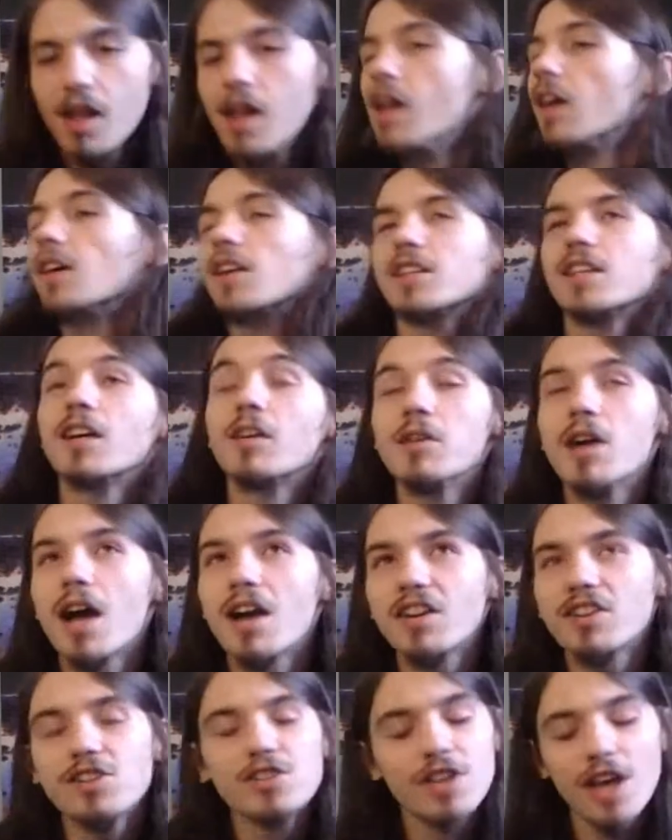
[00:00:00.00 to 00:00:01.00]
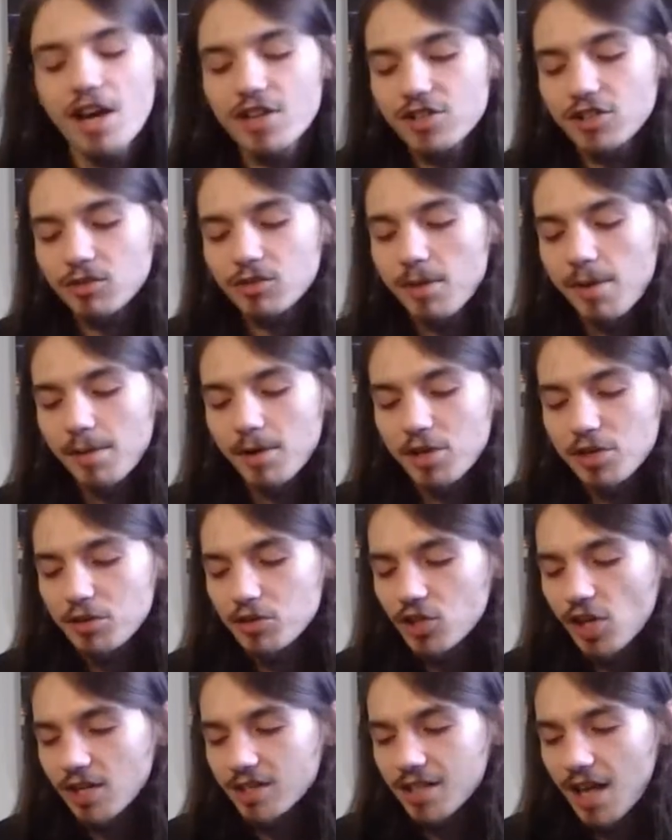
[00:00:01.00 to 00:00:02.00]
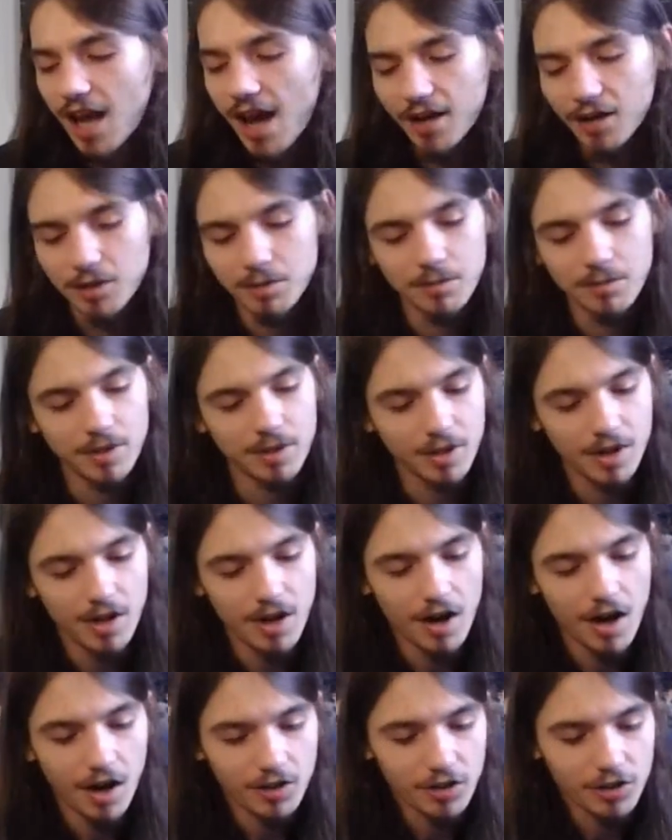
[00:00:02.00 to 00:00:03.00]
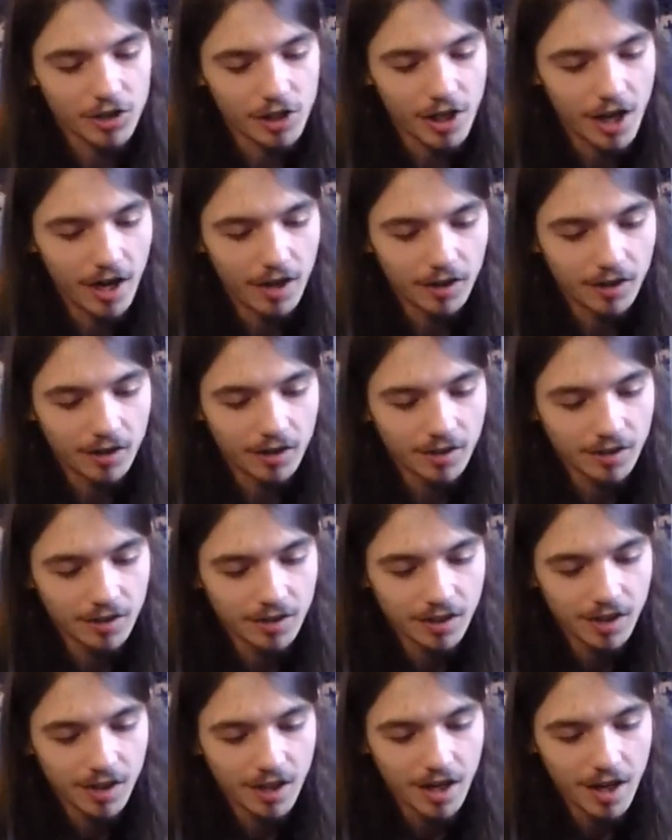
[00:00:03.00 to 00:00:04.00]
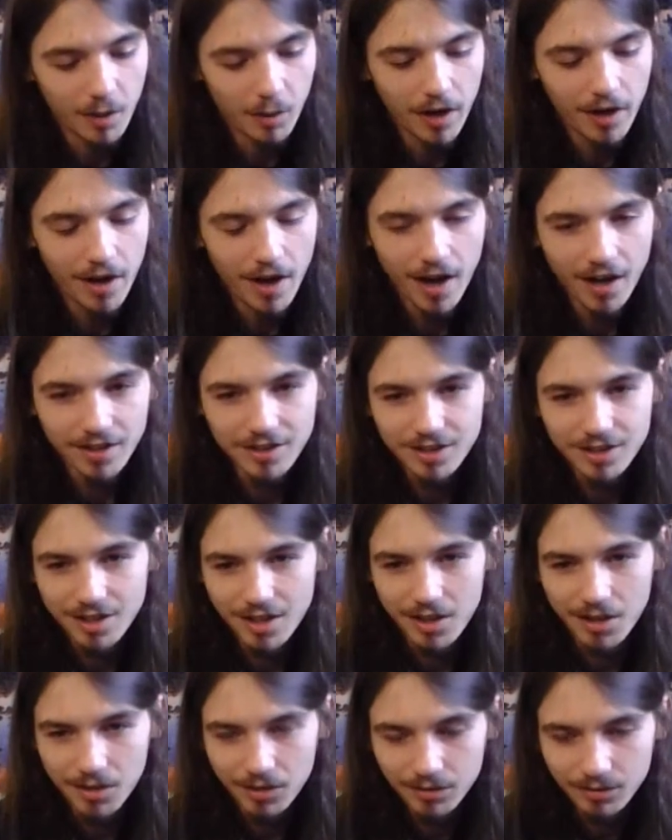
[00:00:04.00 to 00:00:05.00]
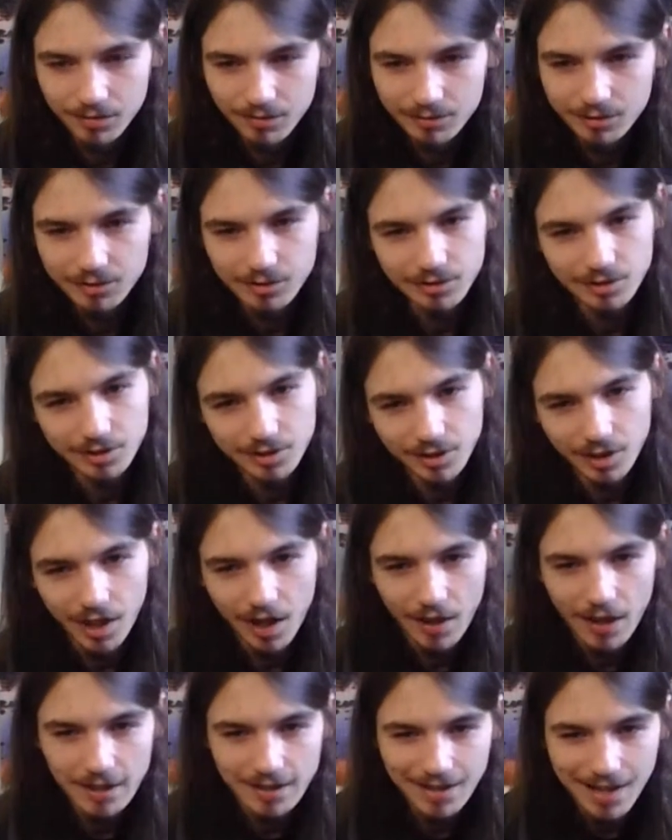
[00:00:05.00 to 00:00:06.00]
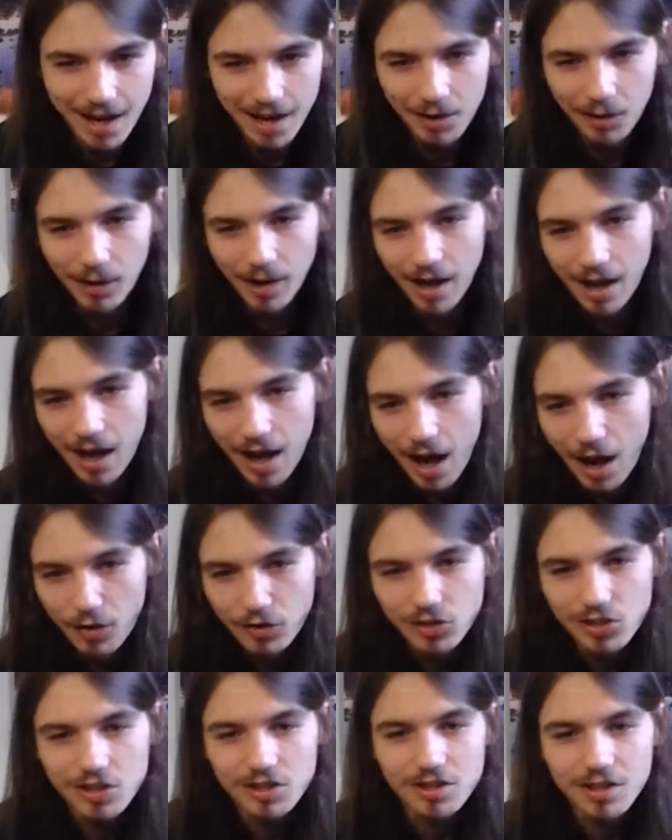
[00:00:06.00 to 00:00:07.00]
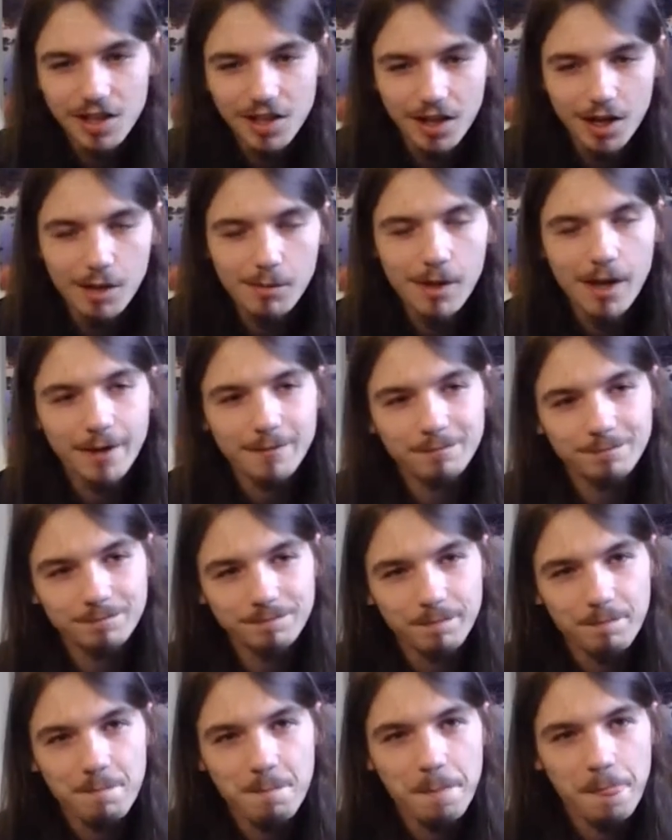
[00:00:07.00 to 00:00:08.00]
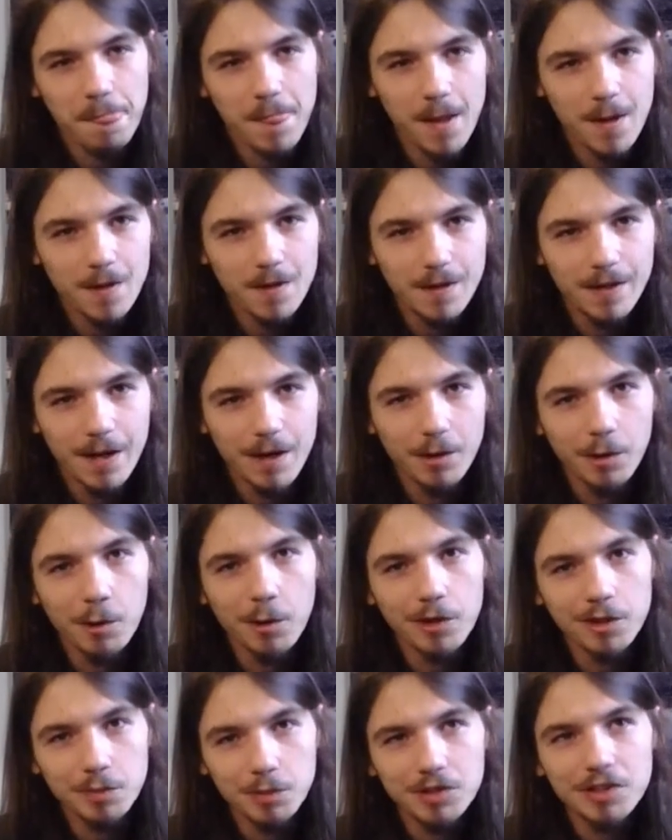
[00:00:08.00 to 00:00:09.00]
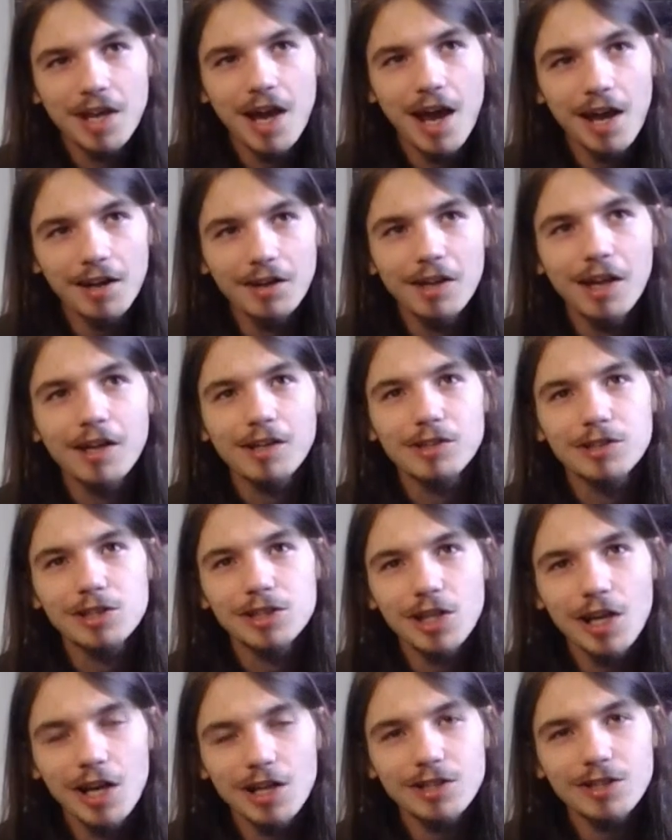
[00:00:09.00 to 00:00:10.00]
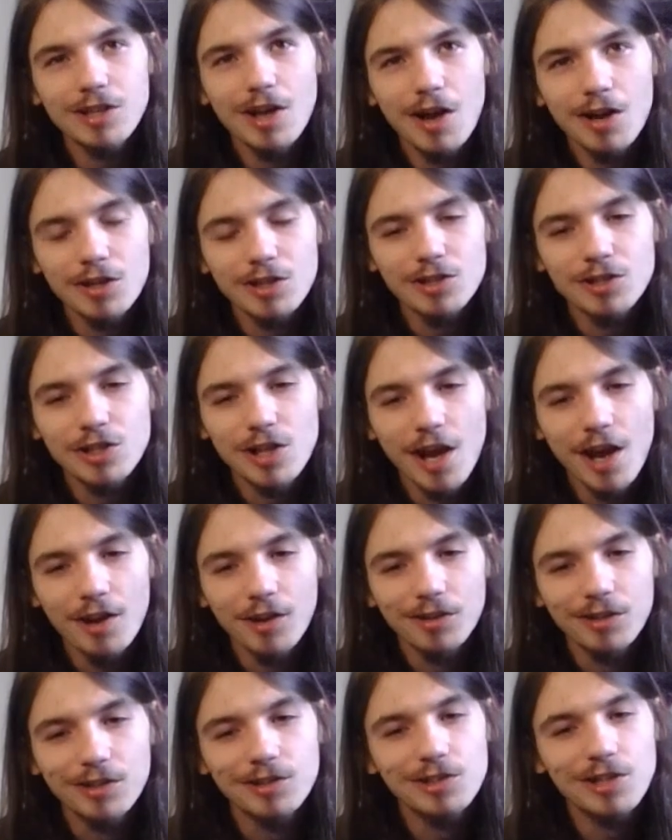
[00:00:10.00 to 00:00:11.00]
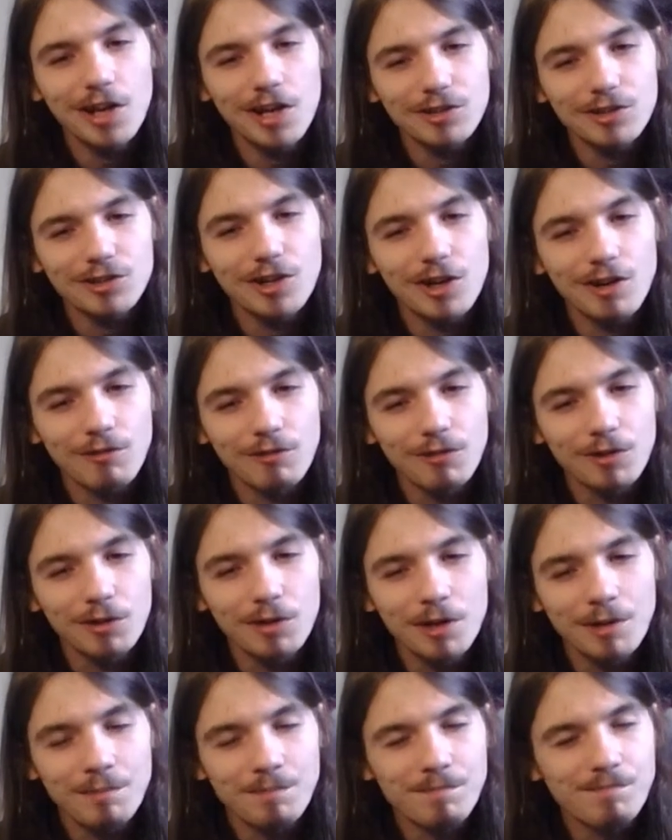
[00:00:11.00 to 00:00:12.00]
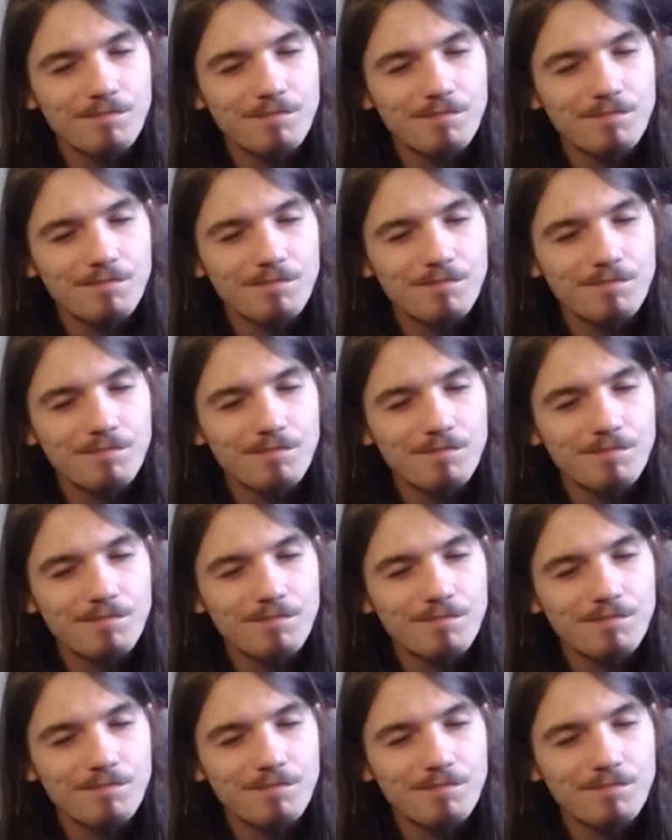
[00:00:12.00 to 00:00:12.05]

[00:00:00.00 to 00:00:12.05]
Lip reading: Cause I just remember you just had him on your channel and whatnot. So, you know, that's kind of, I was just thinking, I'm like, you know, Lawrence was kind of like just on his channel. He just interviewed him.